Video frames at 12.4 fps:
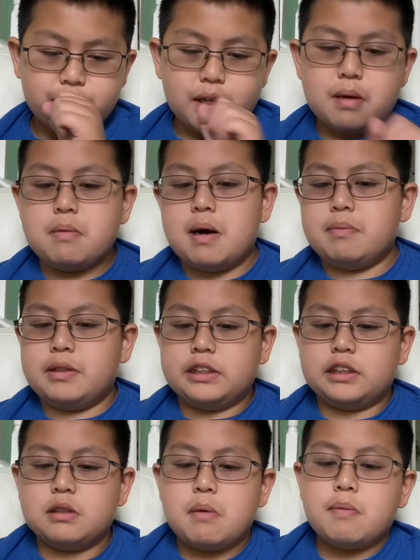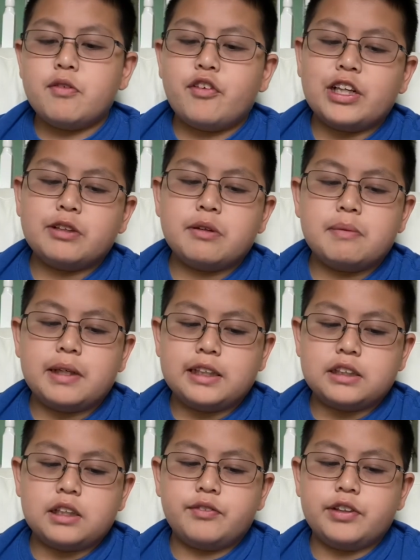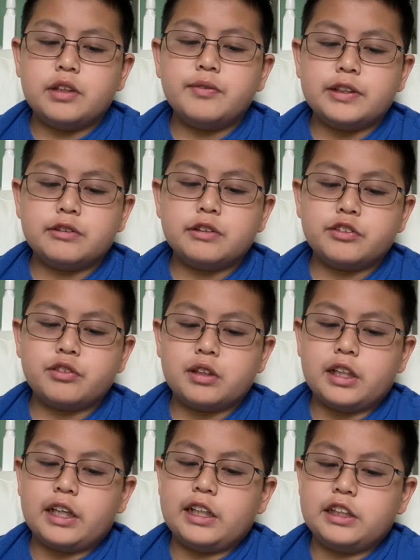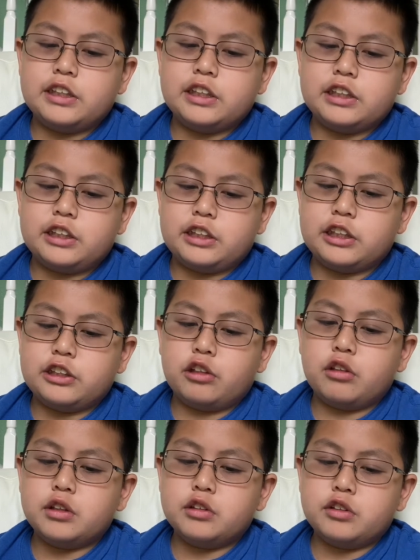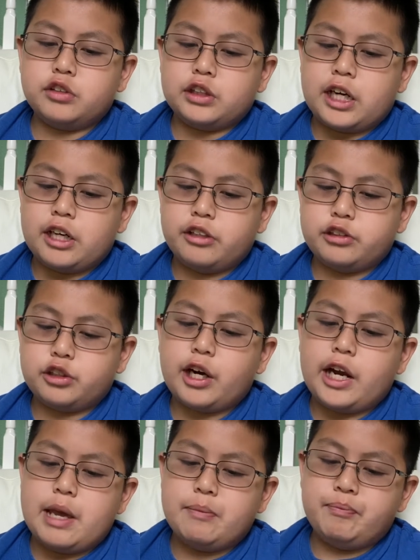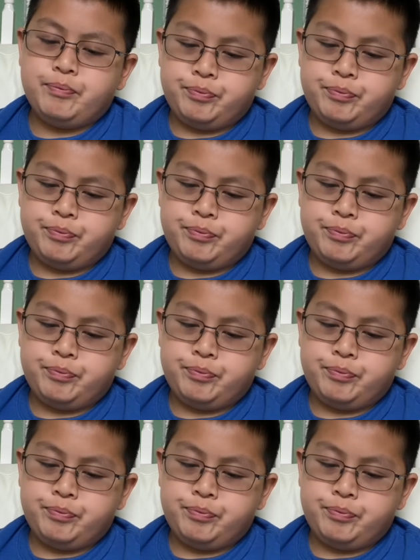mummies. The mummified remains of individuals from the ancient Chinchorro tribe